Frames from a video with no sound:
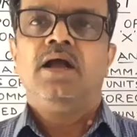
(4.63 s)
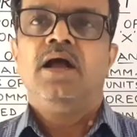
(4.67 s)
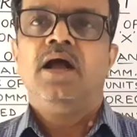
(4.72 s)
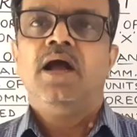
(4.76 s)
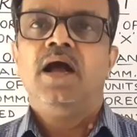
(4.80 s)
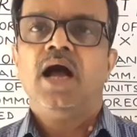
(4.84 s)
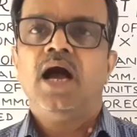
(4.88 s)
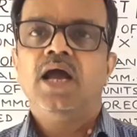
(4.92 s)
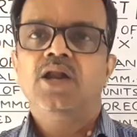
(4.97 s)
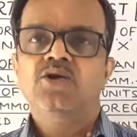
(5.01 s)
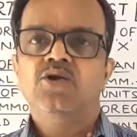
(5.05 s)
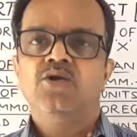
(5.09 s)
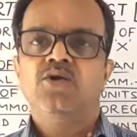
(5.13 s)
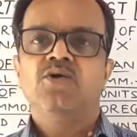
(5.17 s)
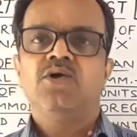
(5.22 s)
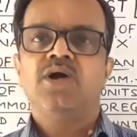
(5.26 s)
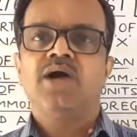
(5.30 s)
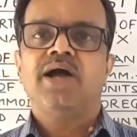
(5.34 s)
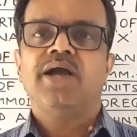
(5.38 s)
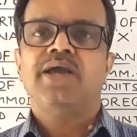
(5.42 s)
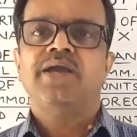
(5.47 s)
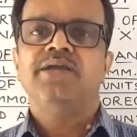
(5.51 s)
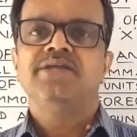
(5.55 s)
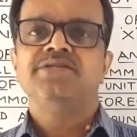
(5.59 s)
Hello
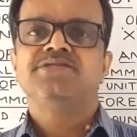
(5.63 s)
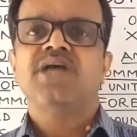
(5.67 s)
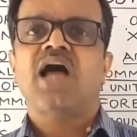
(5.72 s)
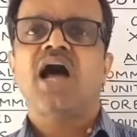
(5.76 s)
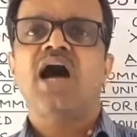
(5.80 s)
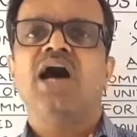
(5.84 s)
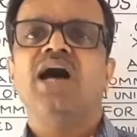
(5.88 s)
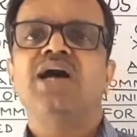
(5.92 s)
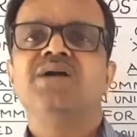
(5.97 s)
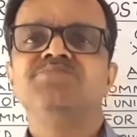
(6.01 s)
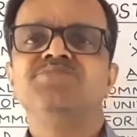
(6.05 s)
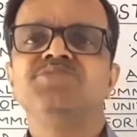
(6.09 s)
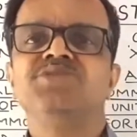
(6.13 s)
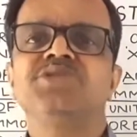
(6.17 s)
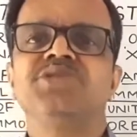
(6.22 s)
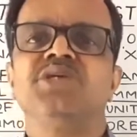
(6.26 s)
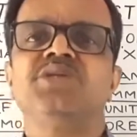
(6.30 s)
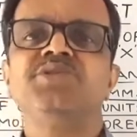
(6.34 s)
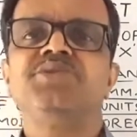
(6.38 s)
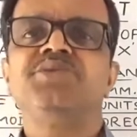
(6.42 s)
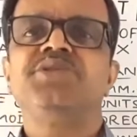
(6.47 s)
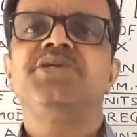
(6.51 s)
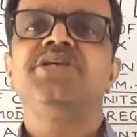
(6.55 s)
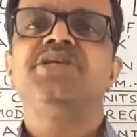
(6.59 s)
guys, I'm
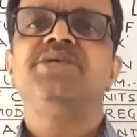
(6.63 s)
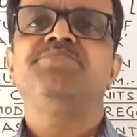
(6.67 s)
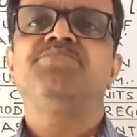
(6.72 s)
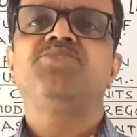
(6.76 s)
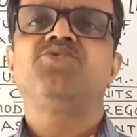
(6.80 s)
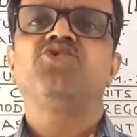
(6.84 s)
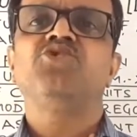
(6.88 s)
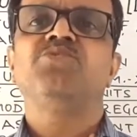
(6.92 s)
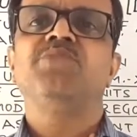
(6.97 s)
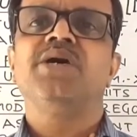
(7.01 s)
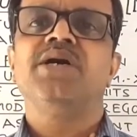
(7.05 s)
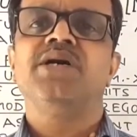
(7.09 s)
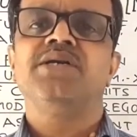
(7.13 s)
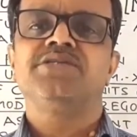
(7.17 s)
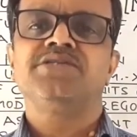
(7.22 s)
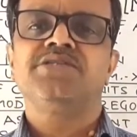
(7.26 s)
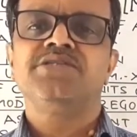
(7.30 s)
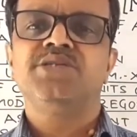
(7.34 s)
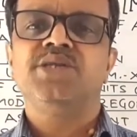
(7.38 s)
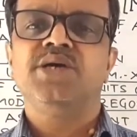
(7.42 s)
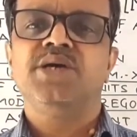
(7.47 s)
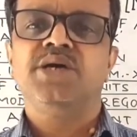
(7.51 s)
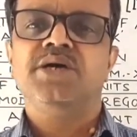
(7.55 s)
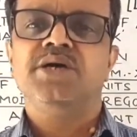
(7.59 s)
Sandeep Kumar
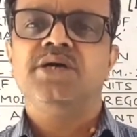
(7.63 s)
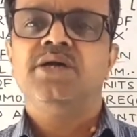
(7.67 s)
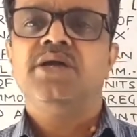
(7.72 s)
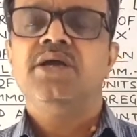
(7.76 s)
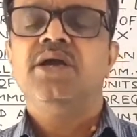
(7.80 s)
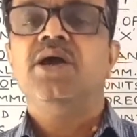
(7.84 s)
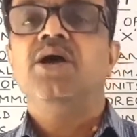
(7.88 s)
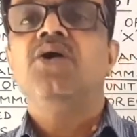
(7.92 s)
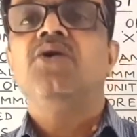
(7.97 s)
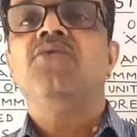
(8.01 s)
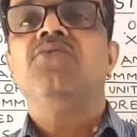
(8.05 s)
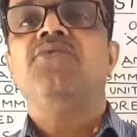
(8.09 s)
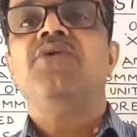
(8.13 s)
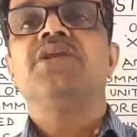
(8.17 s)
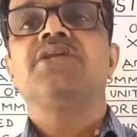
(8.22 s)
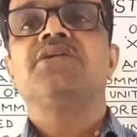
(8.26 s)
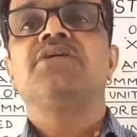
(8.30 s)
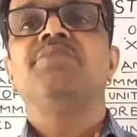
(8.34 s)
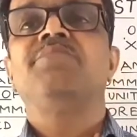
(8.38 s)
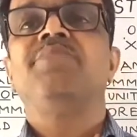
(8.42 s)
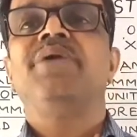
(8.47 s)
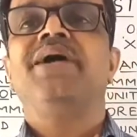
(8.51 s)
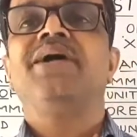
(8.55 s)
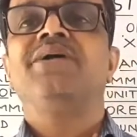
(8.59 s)
Sinha.
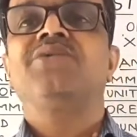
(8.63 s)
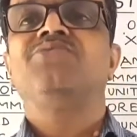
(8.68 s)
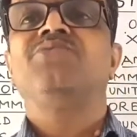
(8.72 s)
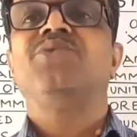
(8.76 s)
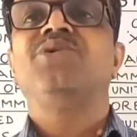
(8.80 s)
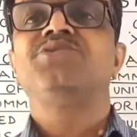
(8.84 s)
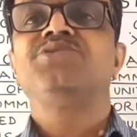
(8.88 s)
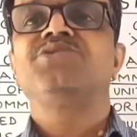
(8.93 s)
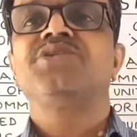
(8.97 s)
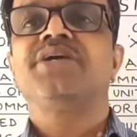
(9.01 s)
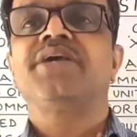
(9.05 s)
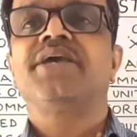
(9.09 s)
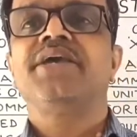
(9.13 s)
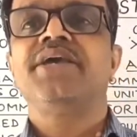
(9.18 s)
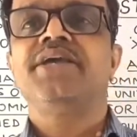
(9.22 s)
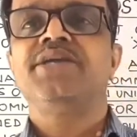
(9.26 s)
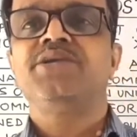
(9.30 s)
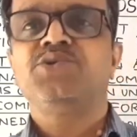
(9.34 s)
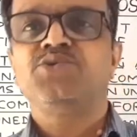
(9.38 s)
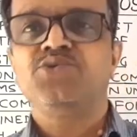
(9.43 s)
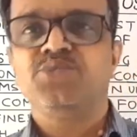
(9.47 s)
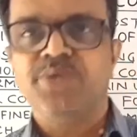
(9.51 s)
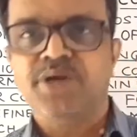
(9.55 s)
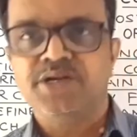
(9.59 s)
Welcome back once
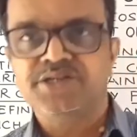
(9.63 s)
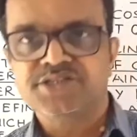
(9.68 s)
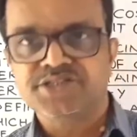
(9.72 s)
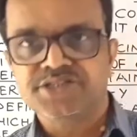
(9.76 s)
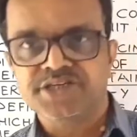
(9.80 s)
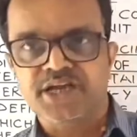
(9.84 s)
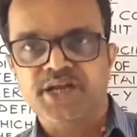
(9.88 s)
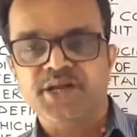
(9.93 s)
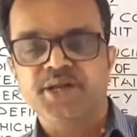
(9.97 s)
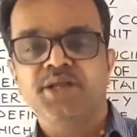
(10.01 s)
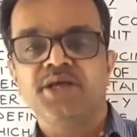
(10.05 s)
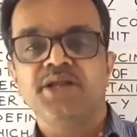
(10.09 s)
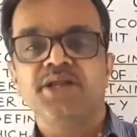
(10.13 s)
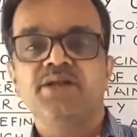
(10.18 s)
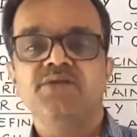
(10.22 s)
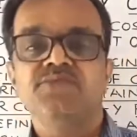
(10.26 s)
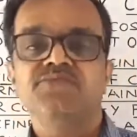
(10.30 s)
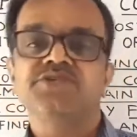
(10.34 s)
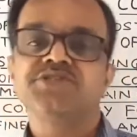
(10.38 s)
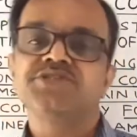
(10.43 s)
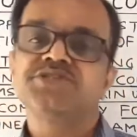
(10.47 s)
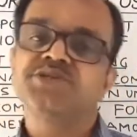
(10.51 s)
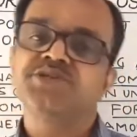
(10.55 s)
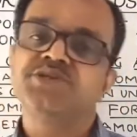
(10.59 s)
again to my channel
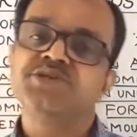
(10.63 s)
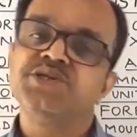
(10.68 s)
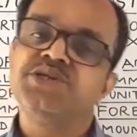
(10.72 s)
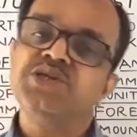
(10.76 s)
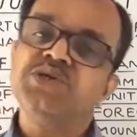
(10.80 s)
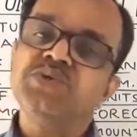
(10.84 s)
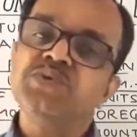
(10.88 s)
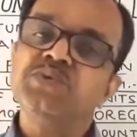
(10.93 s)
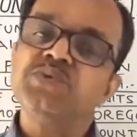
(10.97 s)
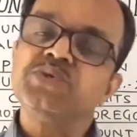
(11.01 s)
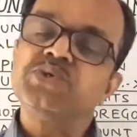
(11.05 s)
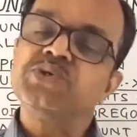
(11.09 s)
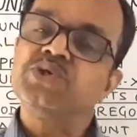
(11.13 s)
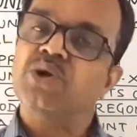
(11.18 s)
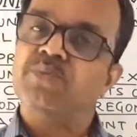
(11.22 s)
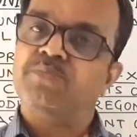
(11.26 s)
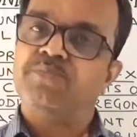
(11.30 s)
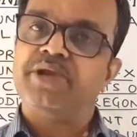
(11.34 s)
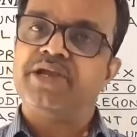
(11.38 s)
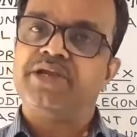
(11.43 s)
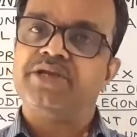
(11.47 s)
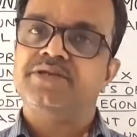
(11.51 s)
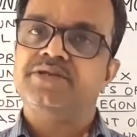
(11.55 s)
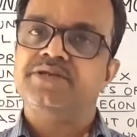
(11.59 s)
with a new
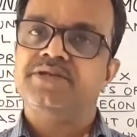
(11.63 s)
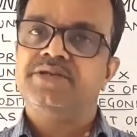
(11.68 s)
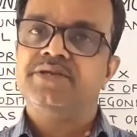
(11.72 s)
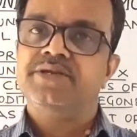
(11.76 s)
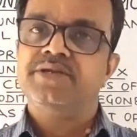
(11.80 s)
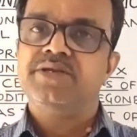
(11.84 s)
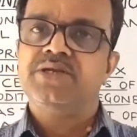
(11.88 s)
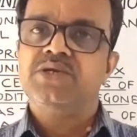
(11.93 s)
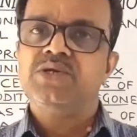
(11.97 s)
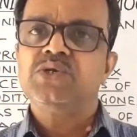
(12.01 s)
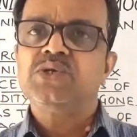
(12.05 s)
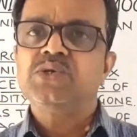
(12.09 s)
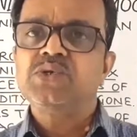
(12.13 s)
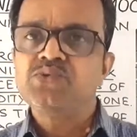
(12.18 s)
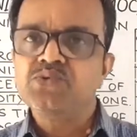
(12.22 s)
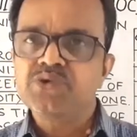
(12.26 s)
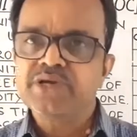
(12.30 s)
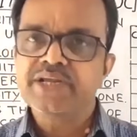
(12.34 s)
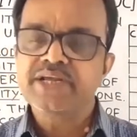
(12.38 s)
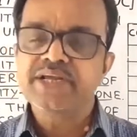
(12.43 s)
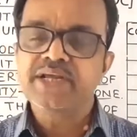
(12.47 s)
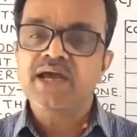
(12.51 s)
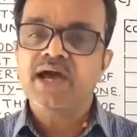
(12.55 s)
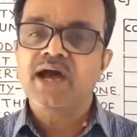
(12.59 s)
topic.
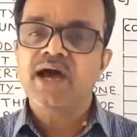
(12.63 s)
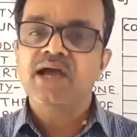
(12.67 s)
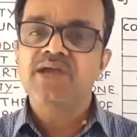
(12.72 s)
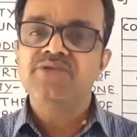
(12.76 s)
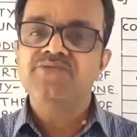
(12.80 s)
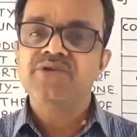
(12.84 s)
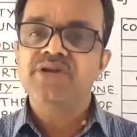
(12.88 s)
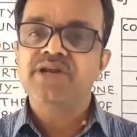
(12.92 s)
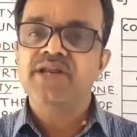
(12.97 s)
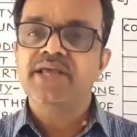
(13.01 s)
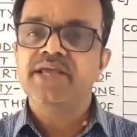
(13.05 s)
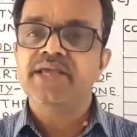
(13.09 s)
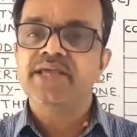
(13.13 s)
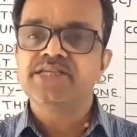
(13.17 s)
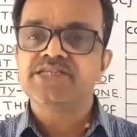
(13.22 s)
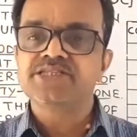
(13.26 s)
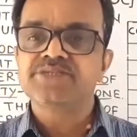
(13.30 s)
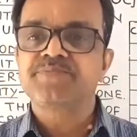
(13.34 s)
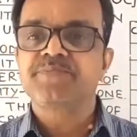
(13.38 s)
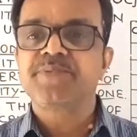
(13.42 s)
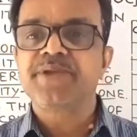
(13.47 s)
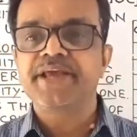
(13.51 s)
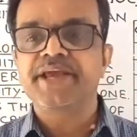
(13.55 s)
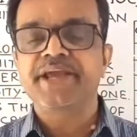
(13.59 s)
Today I will
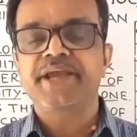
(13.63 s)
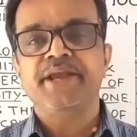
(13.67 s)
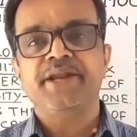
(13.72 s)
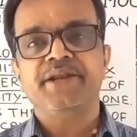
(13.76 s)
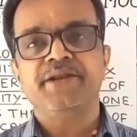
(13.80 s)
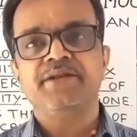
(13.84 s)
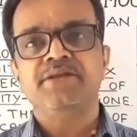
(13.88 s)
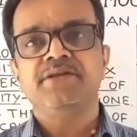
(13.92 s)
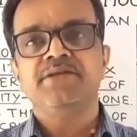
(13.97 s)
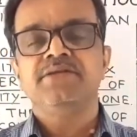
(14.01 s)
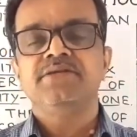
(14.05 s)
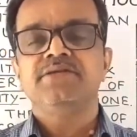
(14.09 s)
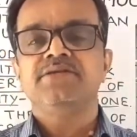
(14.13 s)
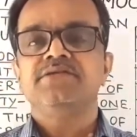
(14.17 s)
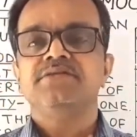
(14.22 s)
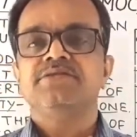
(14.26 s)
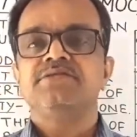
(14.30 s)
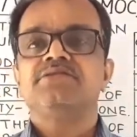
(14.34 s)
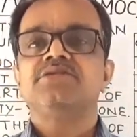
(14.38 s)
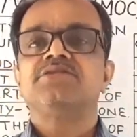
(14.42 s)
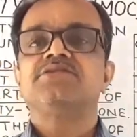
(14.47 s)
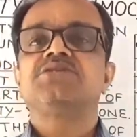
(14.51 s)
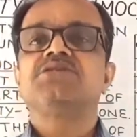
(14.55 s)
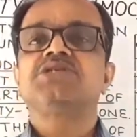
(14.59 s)
explain
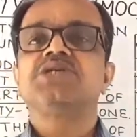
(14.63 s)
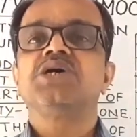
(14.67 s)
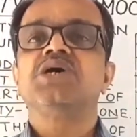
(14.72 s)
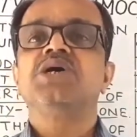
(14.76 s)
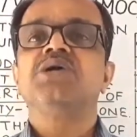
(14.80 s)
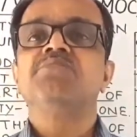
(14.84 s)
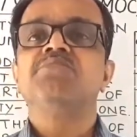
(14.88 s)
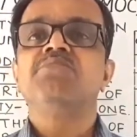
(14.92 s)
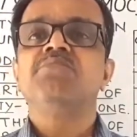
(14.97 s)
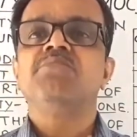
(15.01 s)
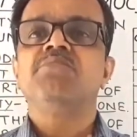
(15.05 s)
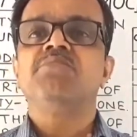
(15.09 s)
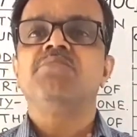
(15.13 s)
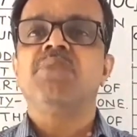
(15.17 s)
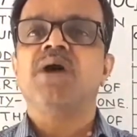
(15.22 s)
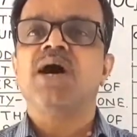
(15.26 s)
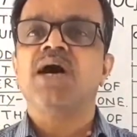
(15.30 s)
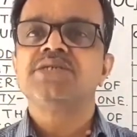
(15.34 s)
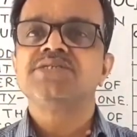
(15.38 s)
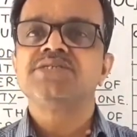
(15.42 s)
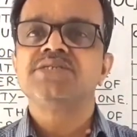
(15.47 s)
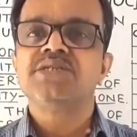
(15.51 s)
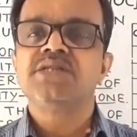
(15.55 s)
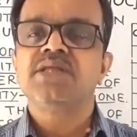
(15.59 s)
the term
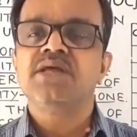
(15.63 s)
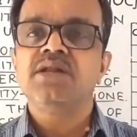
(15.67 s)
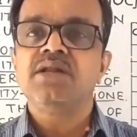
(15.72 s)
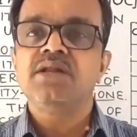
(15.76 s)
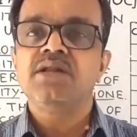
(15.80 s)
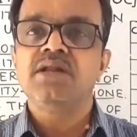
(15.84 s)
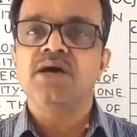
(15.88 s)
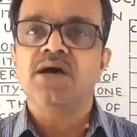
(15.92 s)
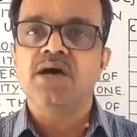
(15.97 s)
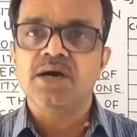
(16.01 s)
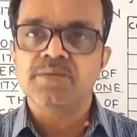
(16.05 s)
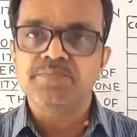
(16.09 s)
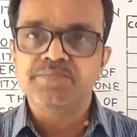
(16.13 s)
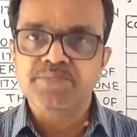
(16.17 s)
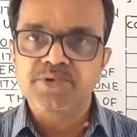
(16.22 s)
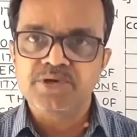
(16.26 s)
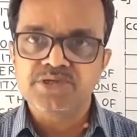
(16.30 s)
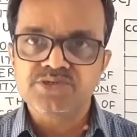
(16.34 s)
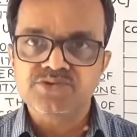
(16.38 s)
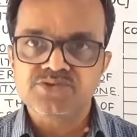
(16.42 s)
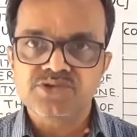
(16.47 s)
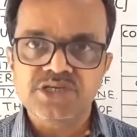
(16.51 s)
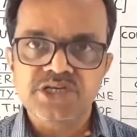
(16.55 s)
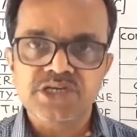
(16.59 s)
marginal
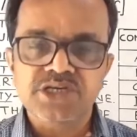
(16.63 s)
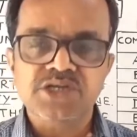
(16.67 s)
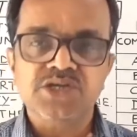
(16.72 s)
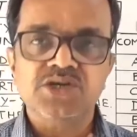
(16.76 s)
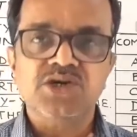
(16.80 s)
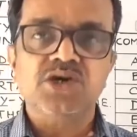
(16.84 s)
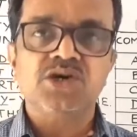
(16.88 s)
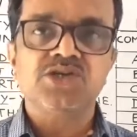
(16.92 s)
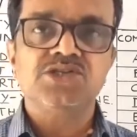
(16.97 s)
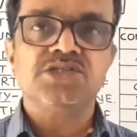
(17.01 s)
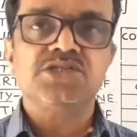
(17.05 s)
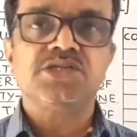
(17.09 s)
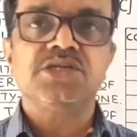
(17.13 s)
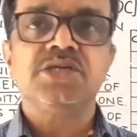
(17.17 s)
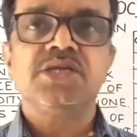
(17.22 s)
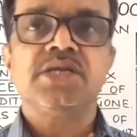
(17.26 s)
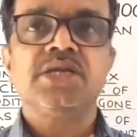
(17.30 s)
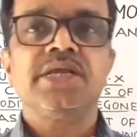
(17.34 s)
opportunity cost,